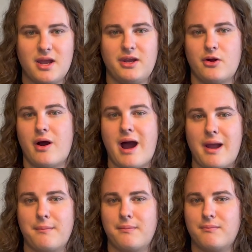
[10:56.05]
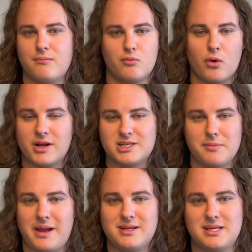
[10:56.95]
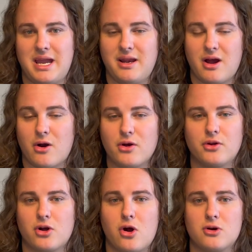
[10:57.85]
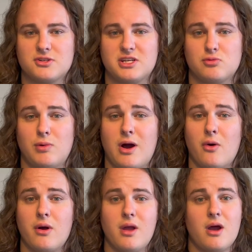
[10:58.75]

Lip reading: You know, I'm wanting to maintain our other cars as well.